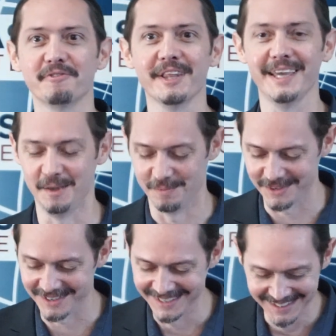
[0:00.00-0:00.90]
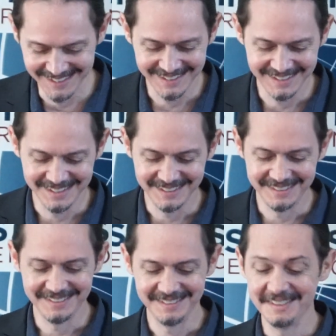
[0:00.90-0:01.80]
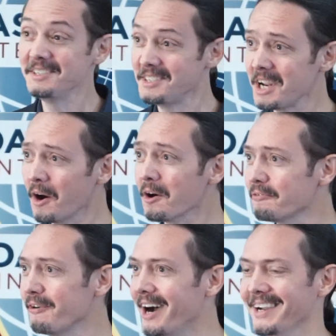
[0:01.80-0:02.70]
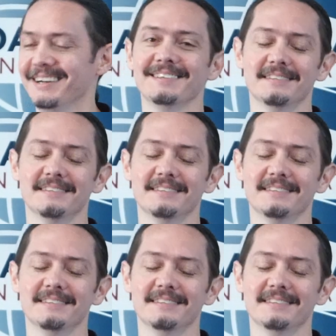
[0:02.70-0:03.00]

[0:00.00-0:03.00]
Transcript: flames. terrifying.